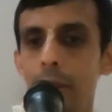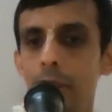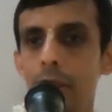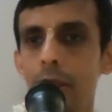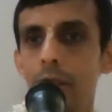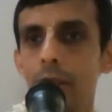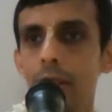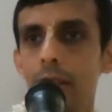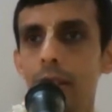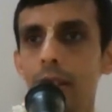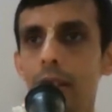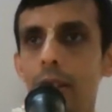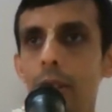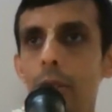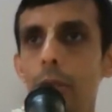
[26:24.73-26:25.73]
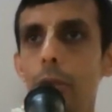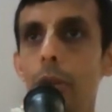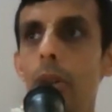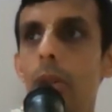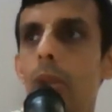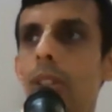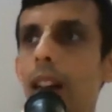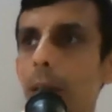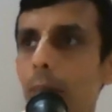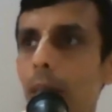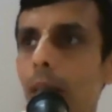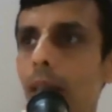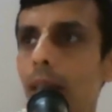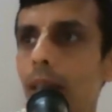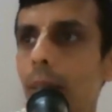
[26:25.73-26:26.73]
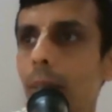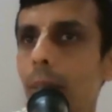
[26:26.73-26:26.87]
person who follow Dharma.